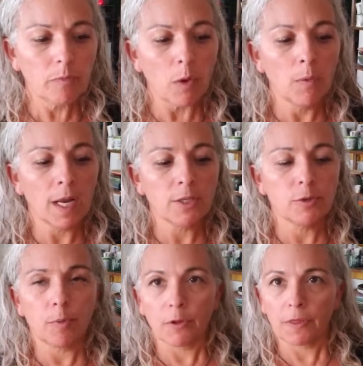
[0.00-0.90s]
When I do
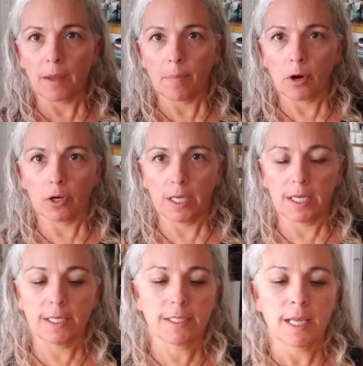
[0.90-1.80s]
birthday
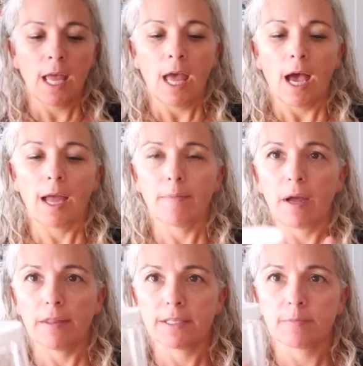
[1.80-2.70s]
parties, I
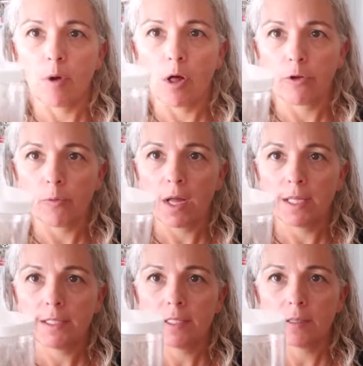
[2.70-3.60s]
buy the smaller
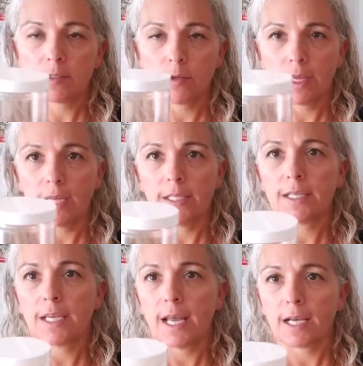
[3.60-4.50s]
ones so the kids
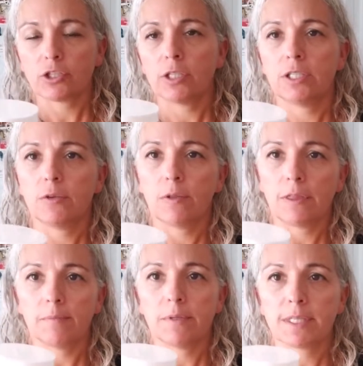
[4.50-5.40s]
can actually do it
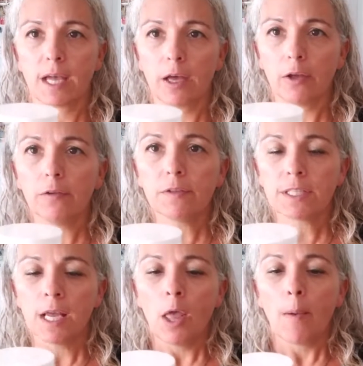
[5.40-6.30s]
themselves.
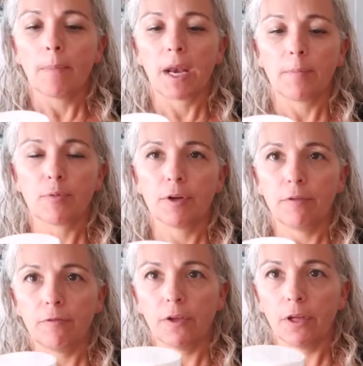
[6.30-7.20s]
But I
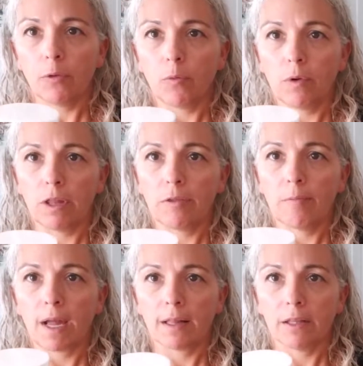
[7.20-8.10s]
pre-fill with
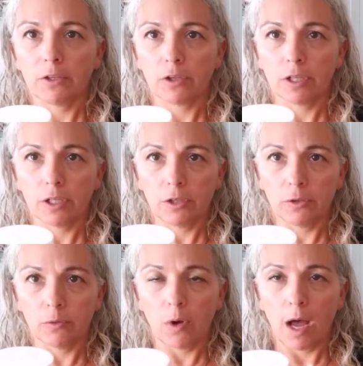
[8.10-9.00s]
my glitter
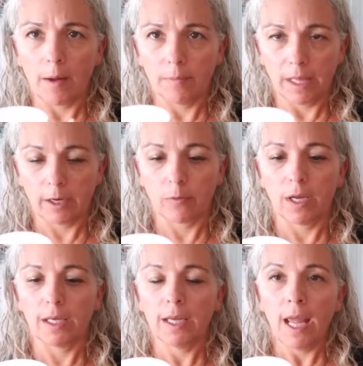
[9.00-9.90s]
glue
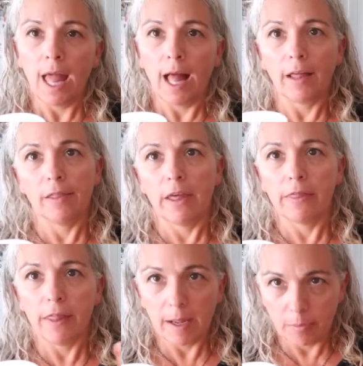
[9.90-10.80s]
liquid, and then
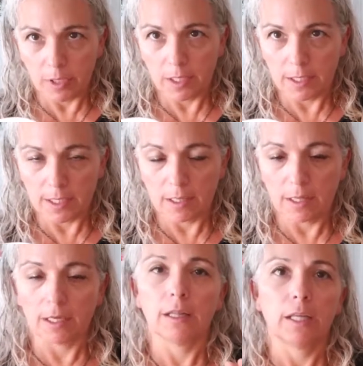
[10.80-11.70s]
they put in
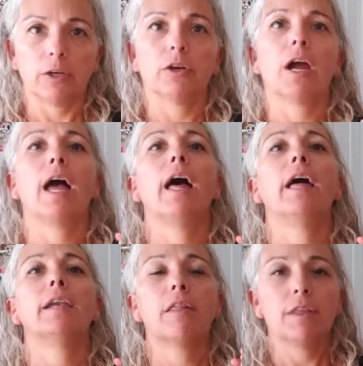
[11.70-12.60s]
the glitter
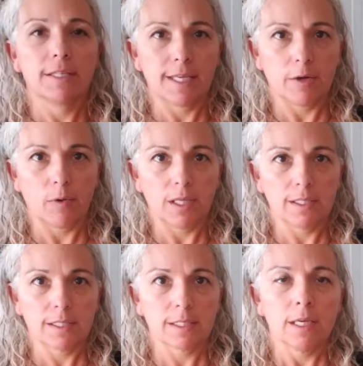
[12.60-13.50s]
and the
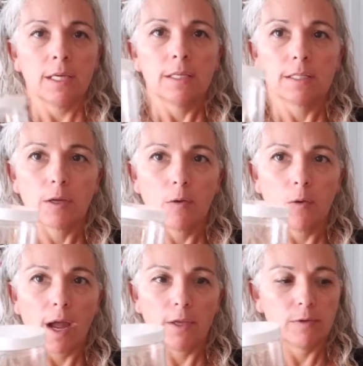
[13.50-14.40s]
sequins. So
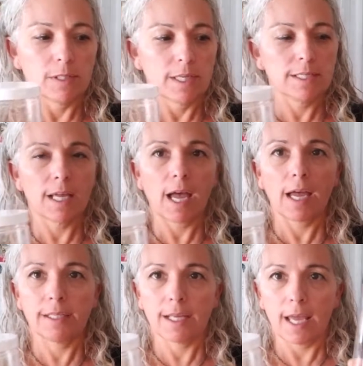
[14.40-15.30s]
I use this
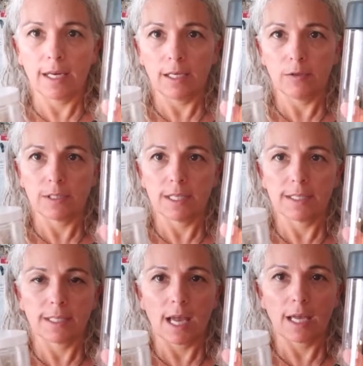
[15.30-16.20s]
size and I use this
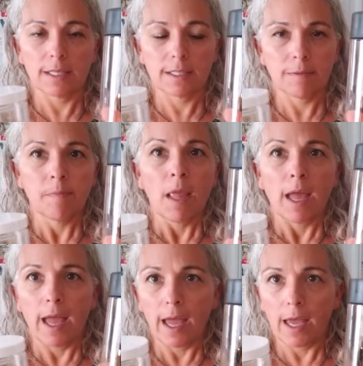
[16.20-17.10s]
size.
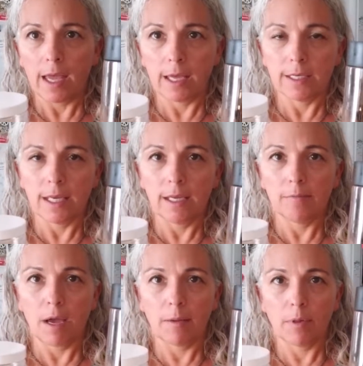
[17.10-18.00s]
And in
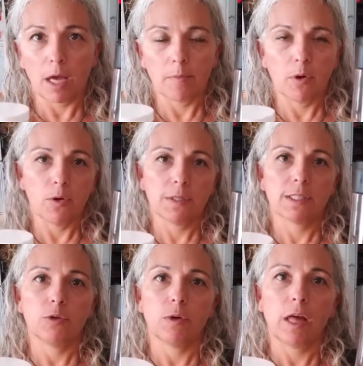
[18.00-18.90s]
my blog
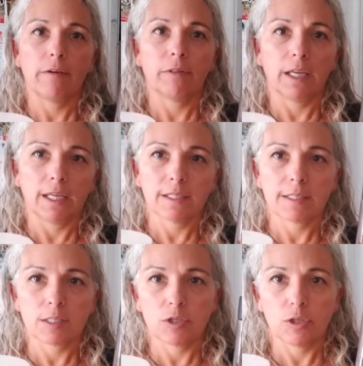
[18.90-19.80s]
post, you will have
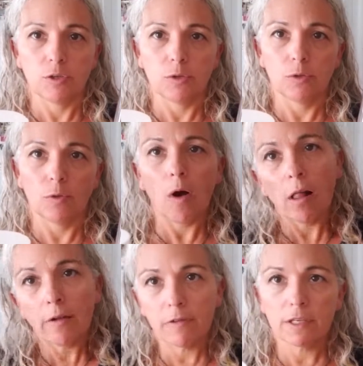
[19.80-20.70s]
links to
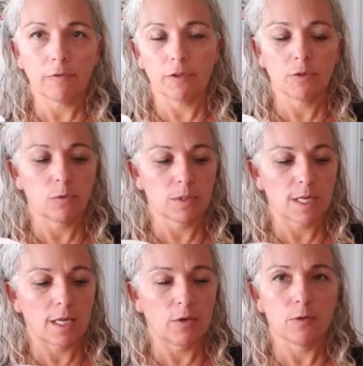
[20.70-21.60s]
all of the different tools
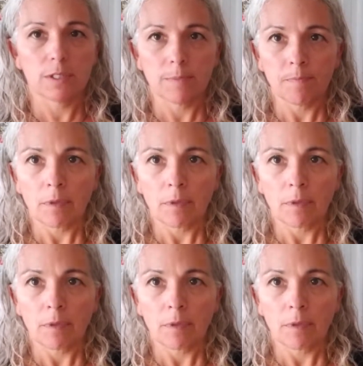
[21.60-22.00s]
I use.